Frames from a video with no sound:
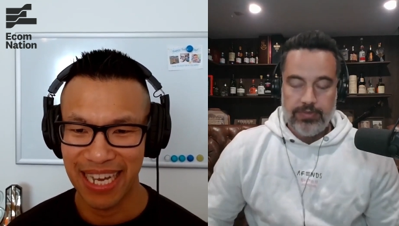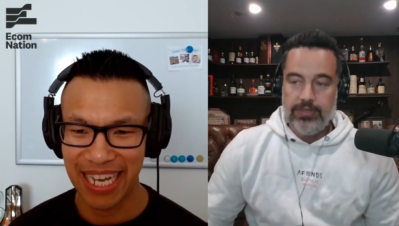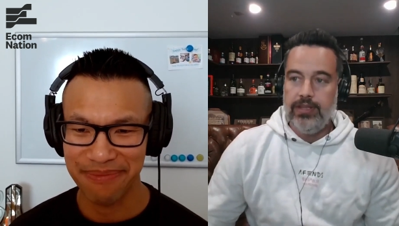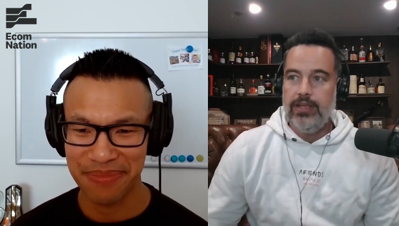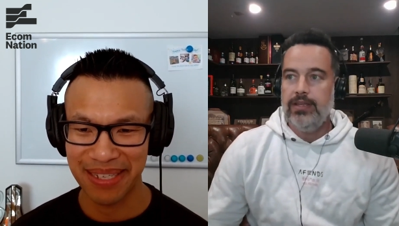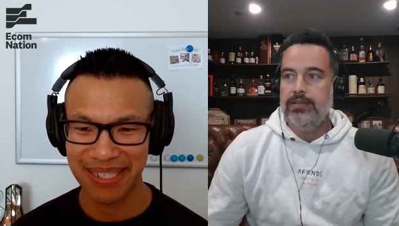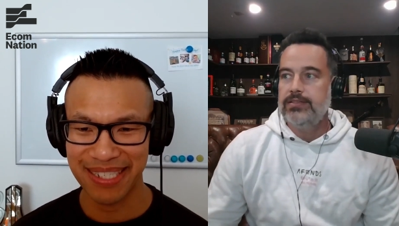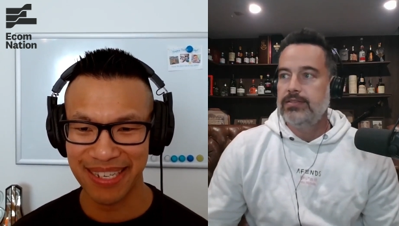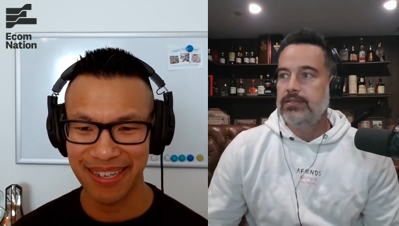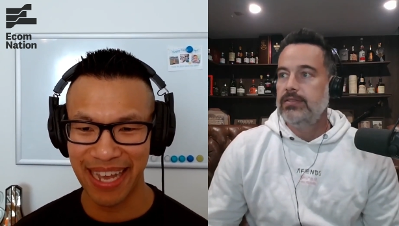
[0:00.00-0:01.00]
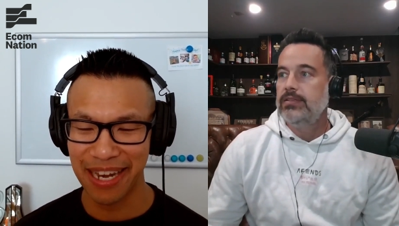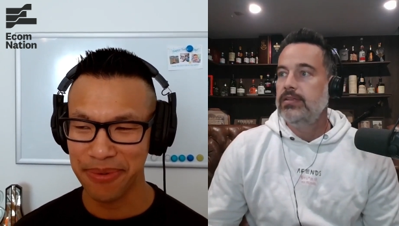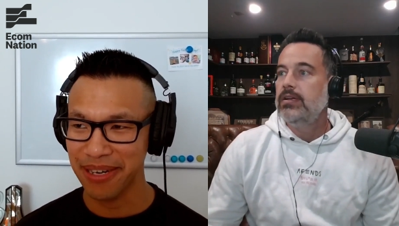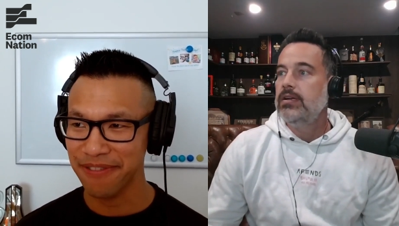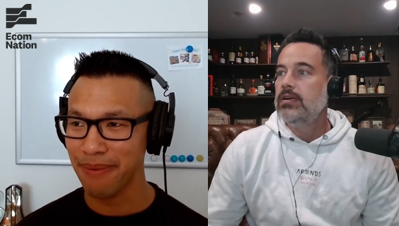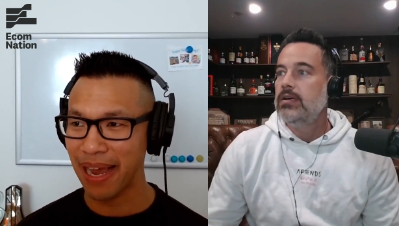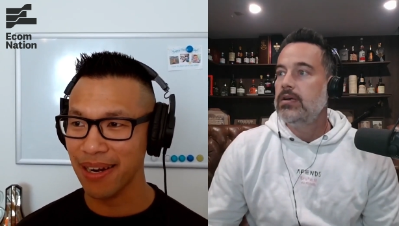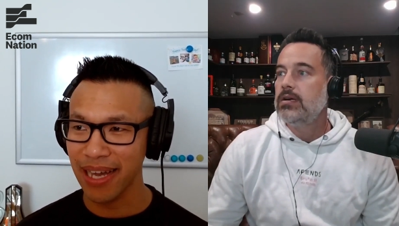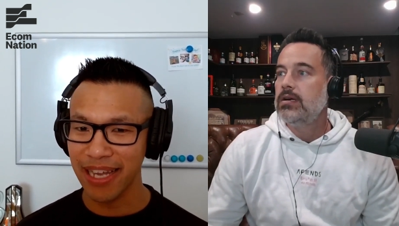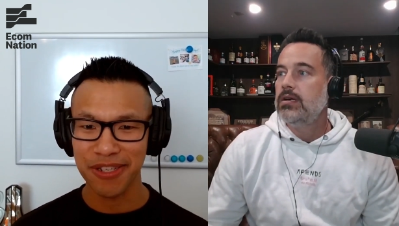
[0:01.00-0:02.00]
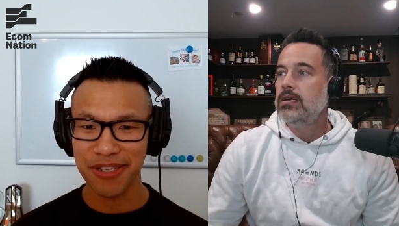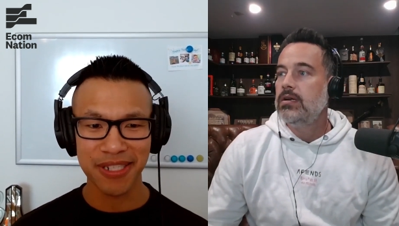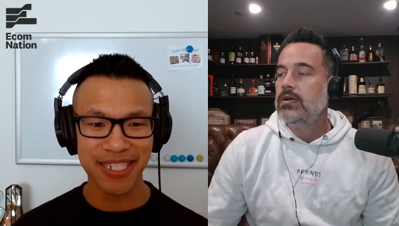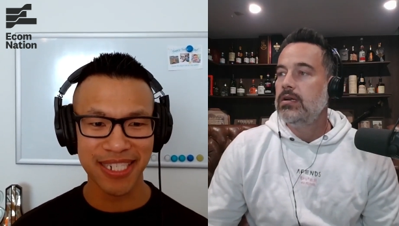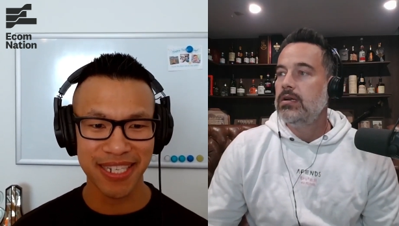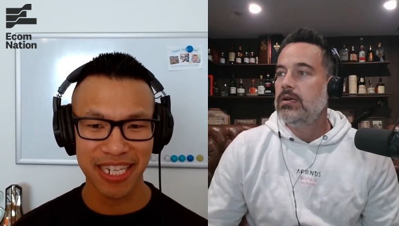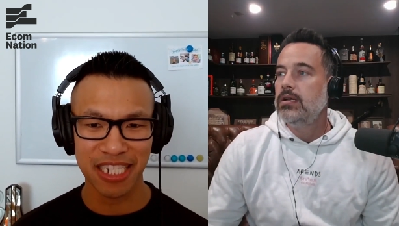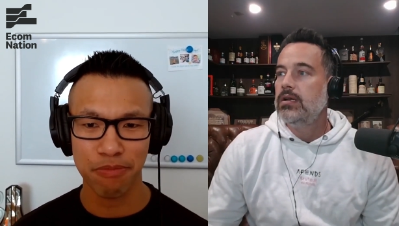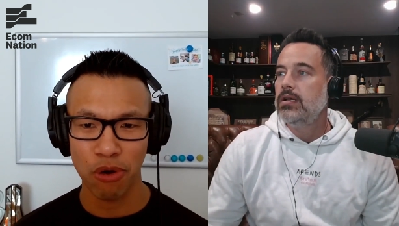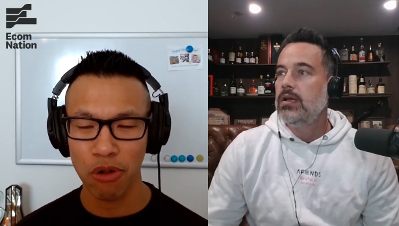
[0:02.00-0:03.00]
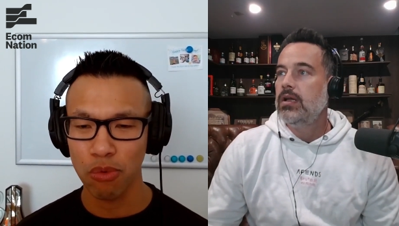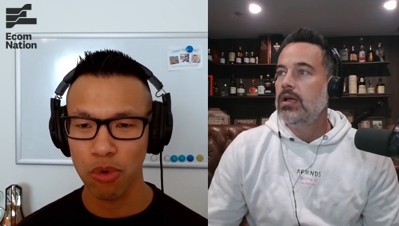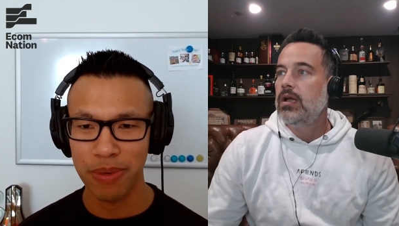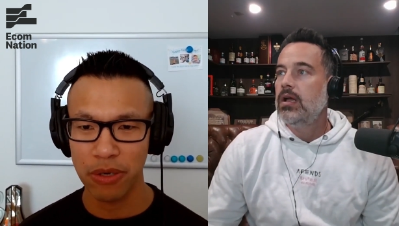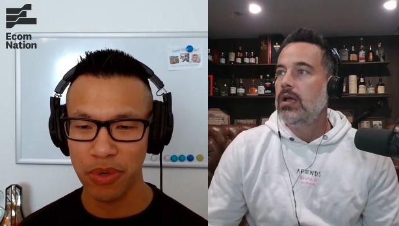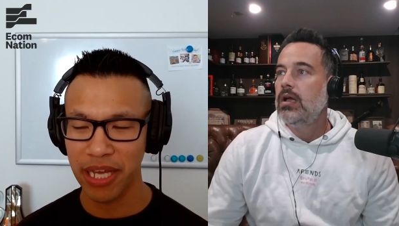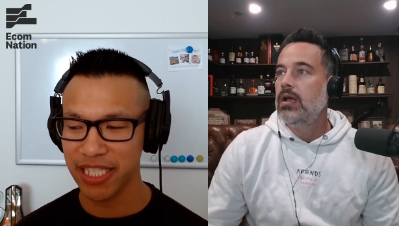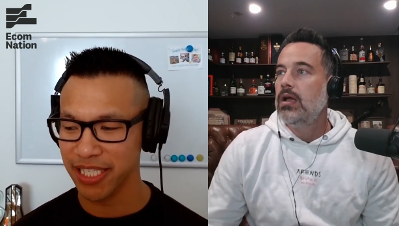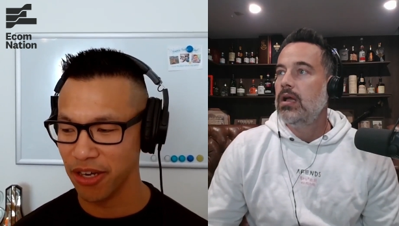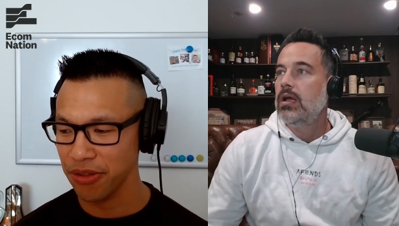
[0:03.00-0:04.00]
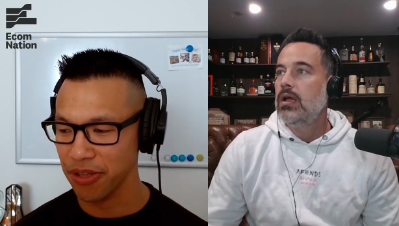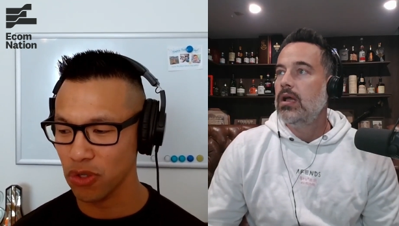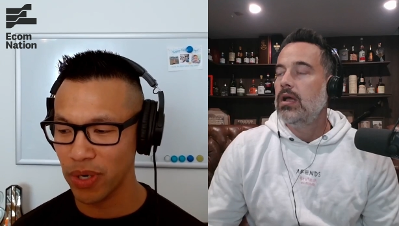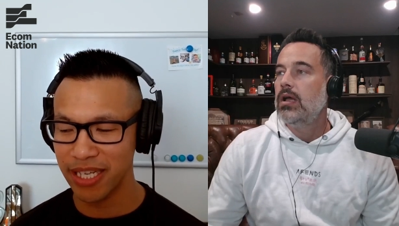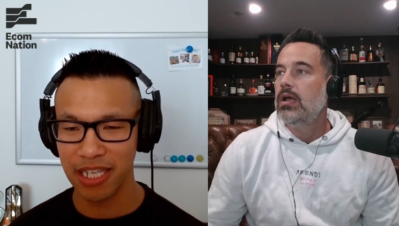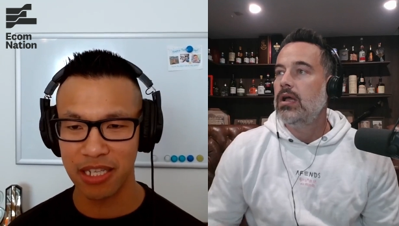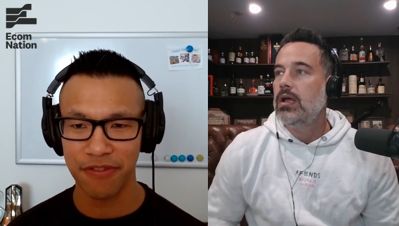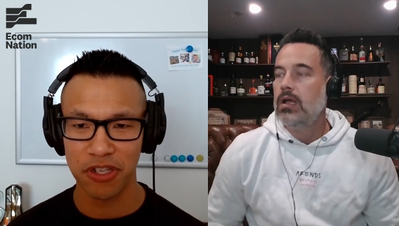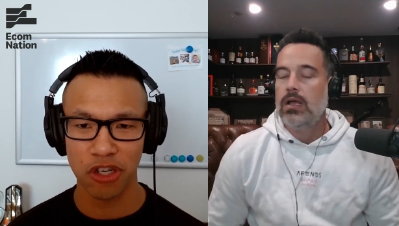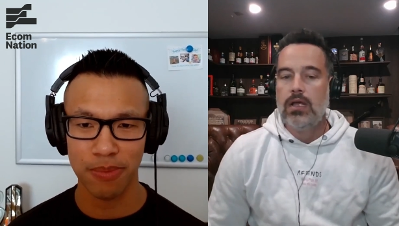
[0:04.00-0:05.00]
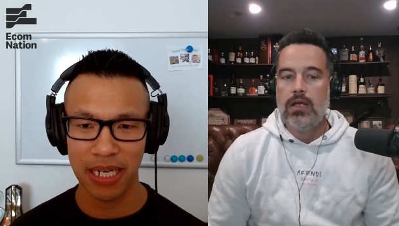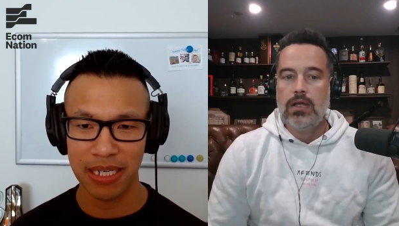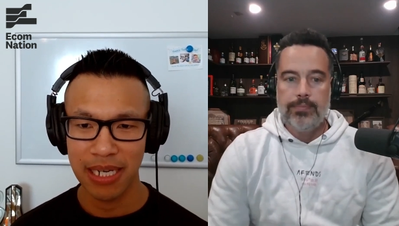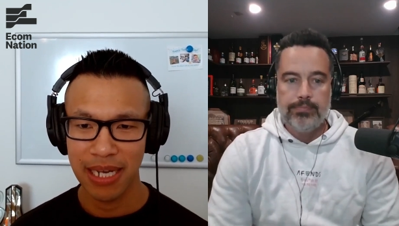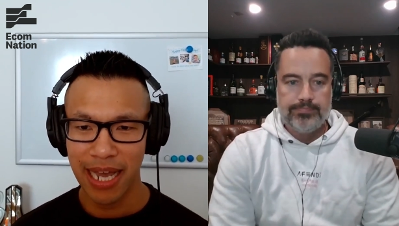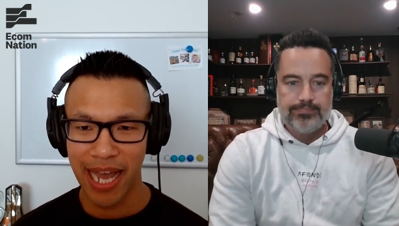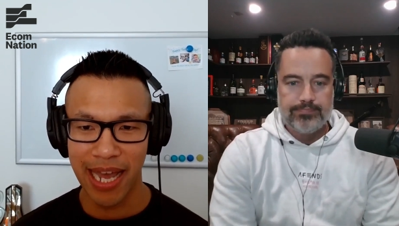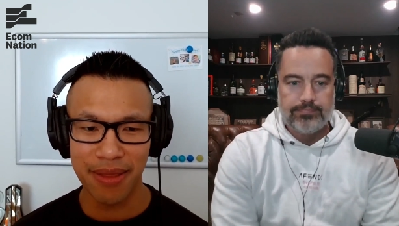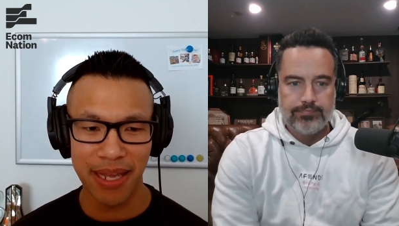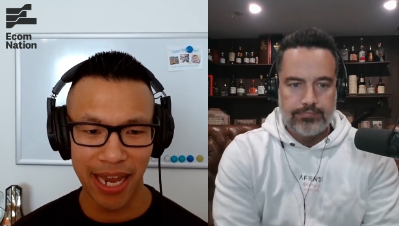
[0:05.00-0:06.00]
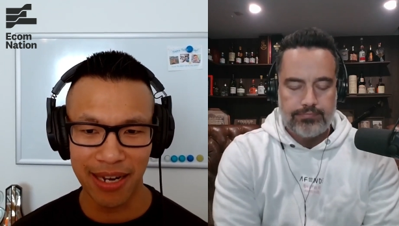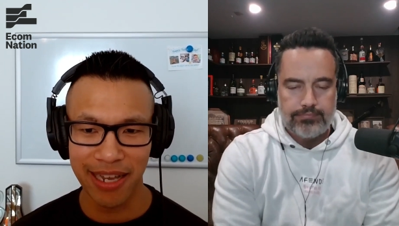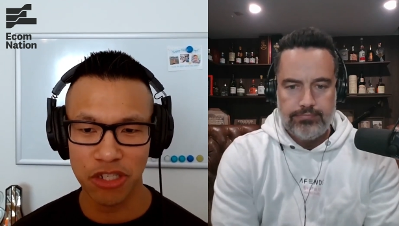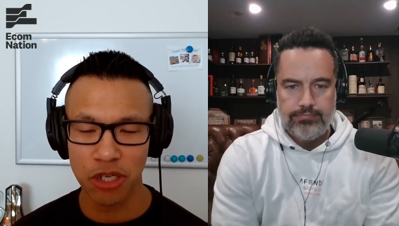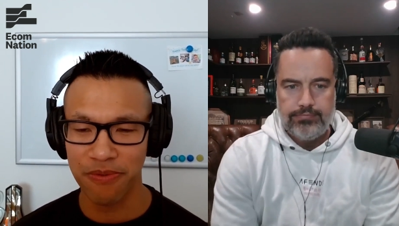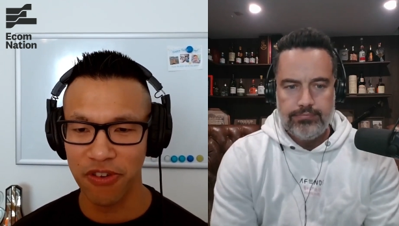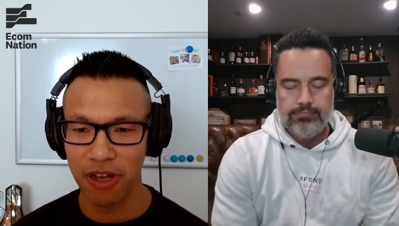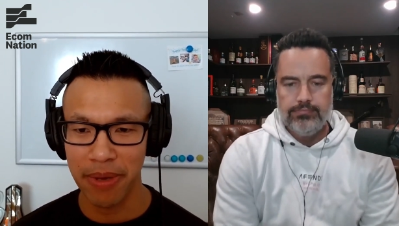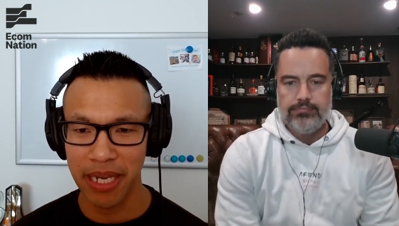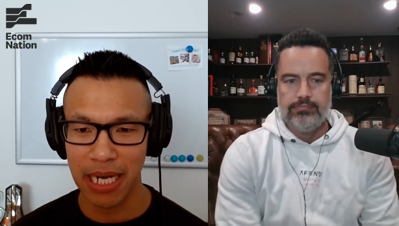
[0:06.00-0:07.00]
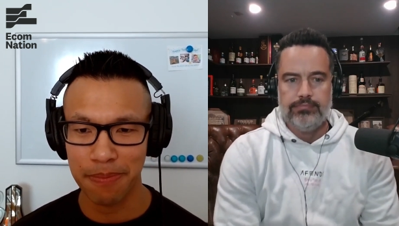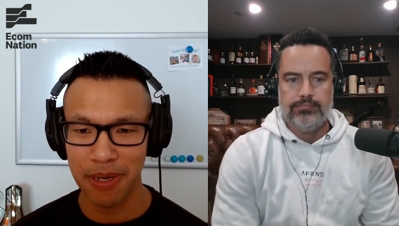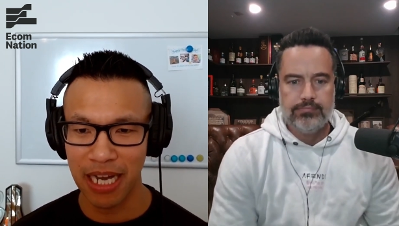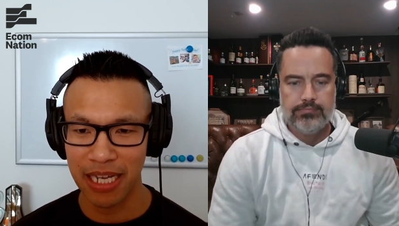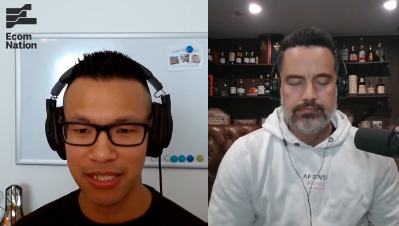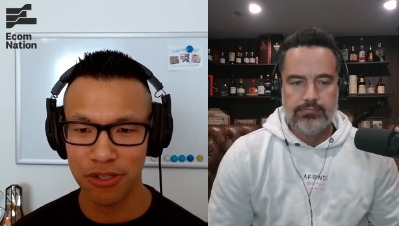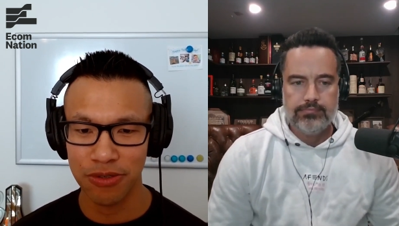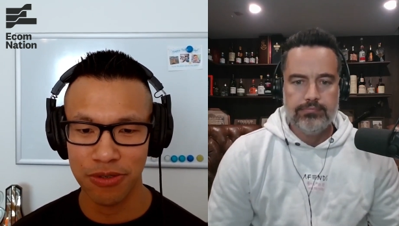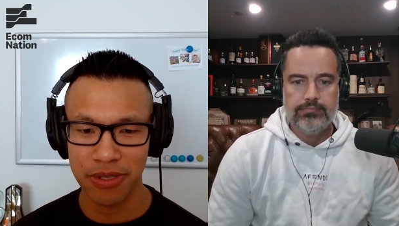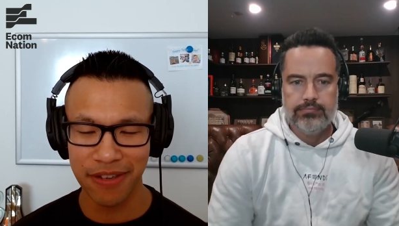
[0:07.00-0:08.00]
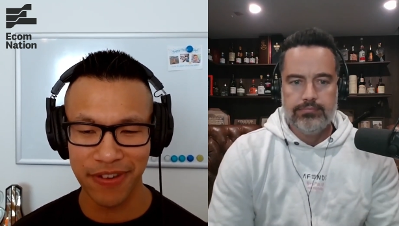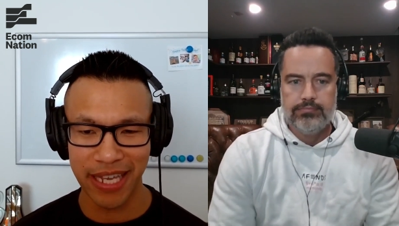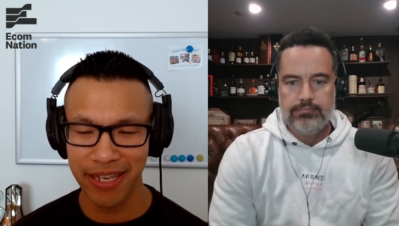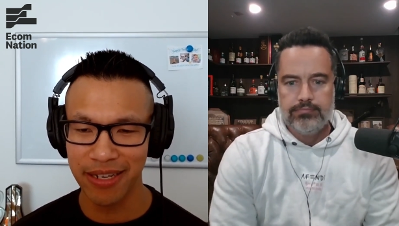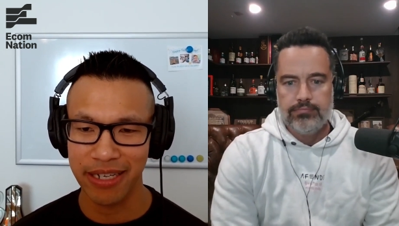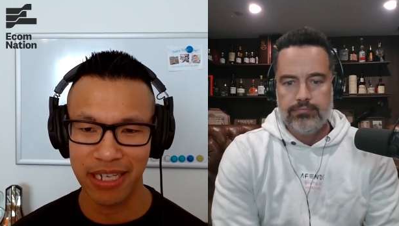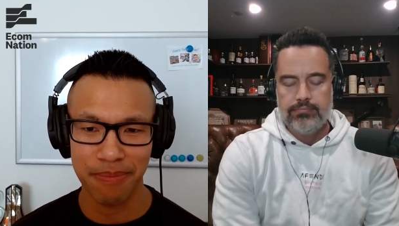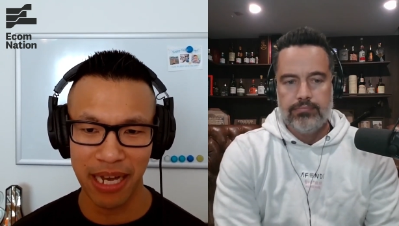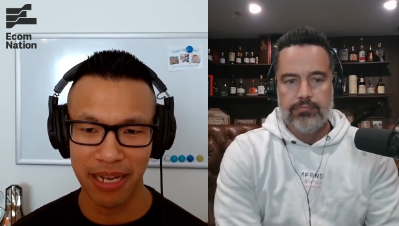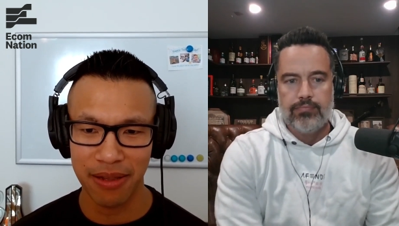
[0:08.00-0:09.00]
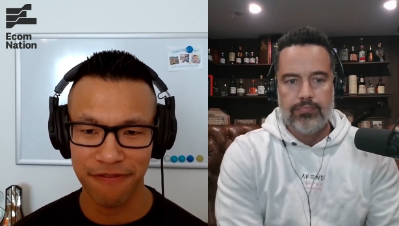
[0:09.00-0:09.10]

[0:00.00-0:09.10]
Speaker 1: Um, yes. So, anyone from Adelaide who's listening to this, Paul will be with us on the 26th of October at the Adelaide Shopify Meetup uh, to give a keynote about the